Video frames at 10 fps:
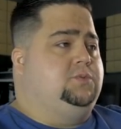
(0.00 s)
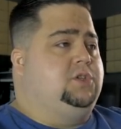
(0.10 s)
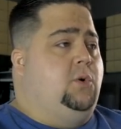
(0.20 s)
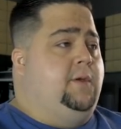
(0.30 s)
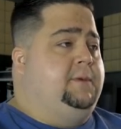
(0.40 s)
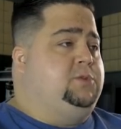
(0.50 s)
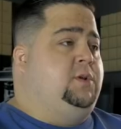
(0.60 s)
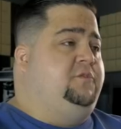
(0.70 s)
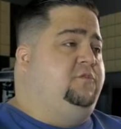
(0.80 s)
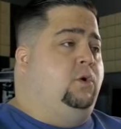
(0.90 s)
was going
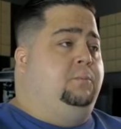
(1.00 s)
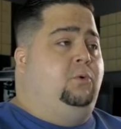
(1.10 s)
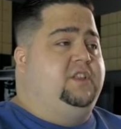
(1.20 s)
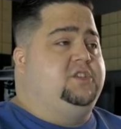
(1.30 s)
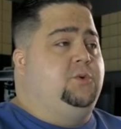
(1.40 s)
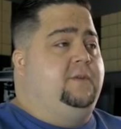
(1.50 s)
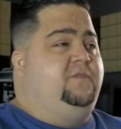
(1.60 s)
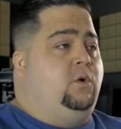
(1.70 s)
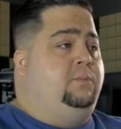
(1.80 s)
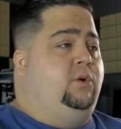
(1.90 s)
between 4.2 and
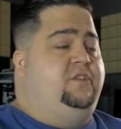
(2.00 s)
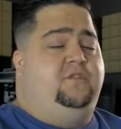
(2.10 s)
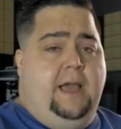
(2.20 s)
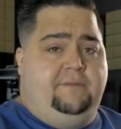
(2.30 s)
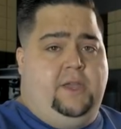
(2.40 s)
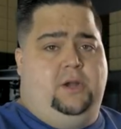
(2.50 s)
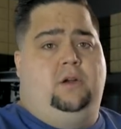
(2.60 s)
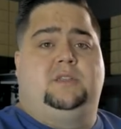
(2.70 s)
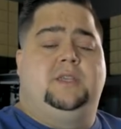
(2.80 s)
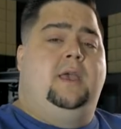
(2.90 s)
4.5
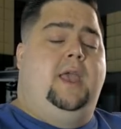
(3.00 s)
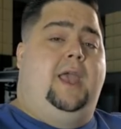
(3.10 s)
gigahertz,